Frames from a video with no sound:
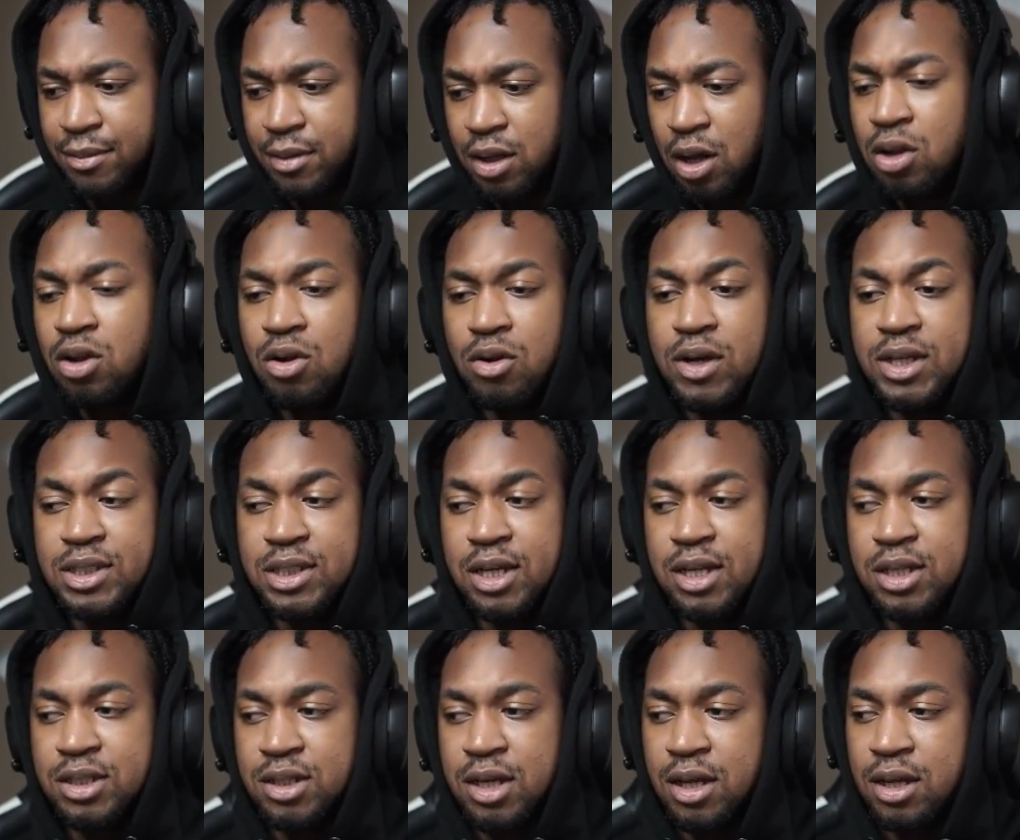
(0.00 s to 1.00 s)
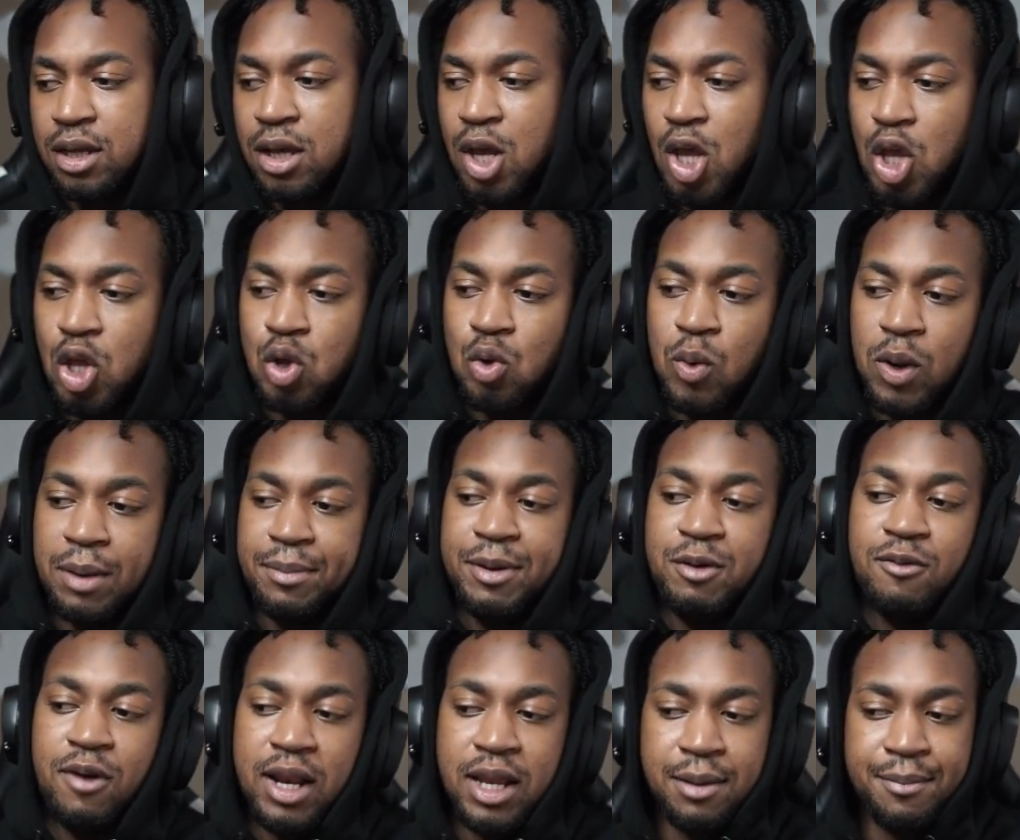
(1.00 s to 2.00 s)
Oh, no, it's good. It's good. You want to be
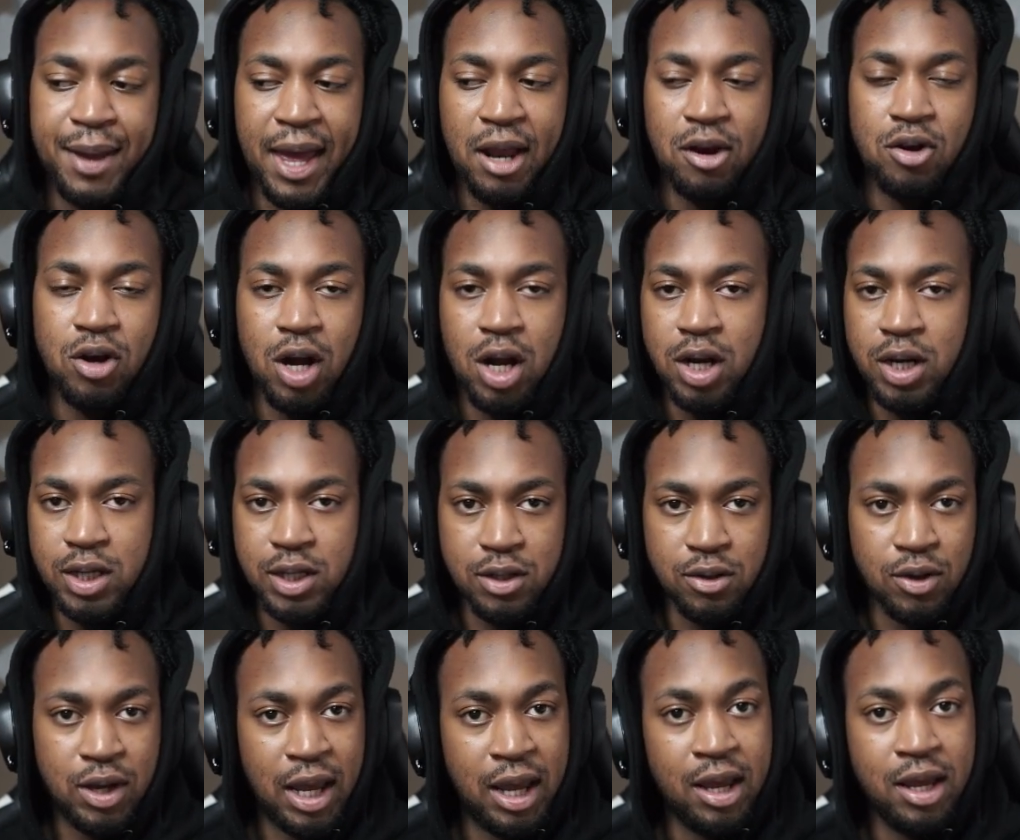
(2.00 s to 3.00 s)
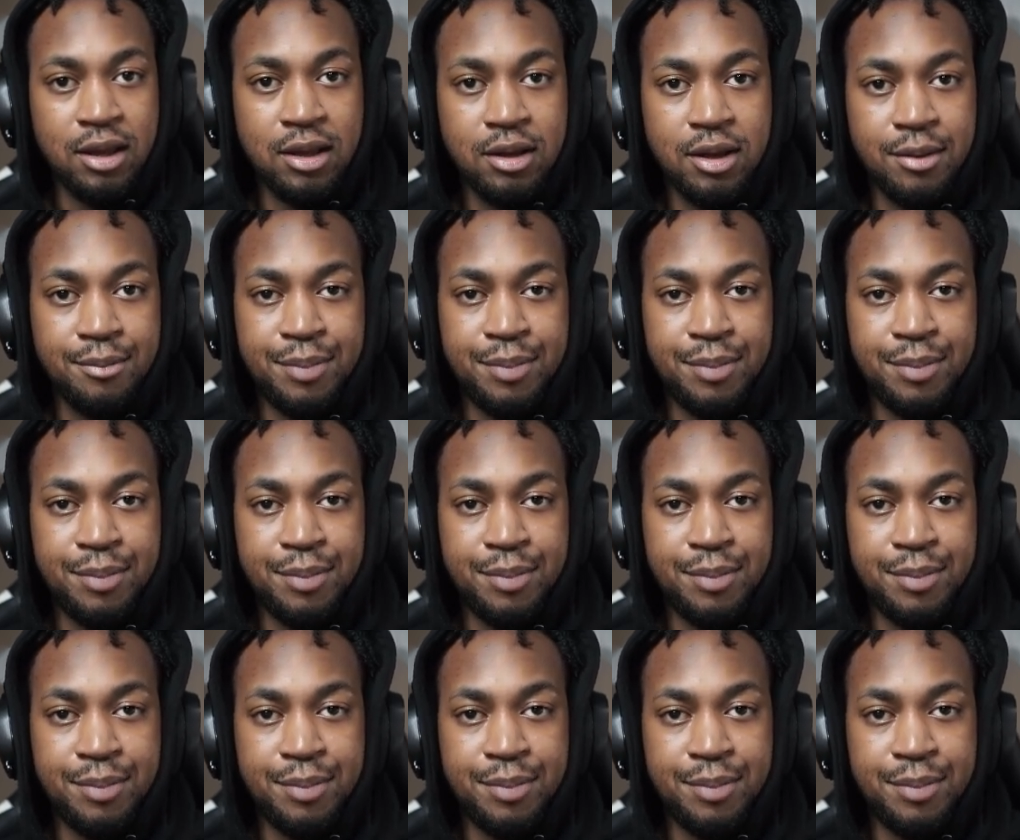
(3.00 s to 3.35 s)
running Battle Hardened, okay?